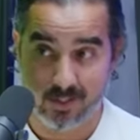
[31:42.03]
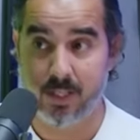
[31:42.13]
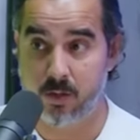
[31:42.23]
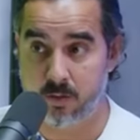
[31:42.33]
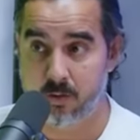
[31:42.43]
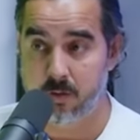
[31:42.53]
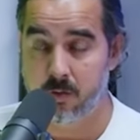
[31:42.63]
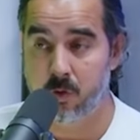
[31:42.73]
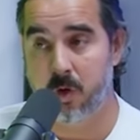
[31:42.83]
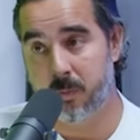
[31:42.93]
Senior
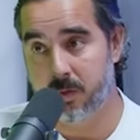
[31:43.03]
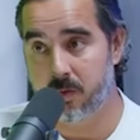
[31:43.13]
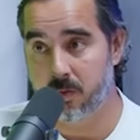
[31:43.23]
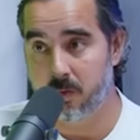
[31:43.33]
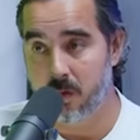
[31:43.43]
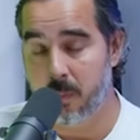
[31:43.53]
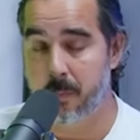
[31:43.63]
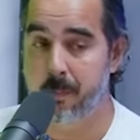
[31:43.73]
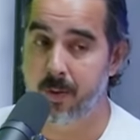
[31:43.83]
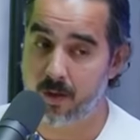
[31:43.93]
to number two.
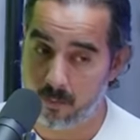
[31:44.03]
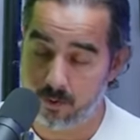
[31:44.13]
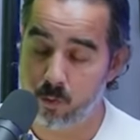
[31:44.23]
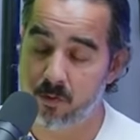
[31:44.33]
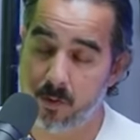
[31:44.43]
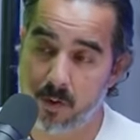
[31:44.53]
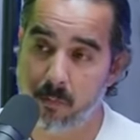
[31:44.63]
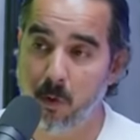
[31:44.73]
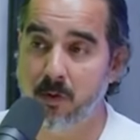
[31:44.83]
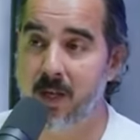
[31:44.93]
But number two is very
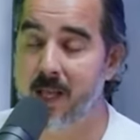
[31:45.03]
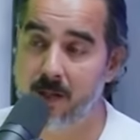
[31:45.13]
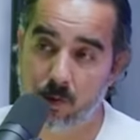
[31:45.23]
important, and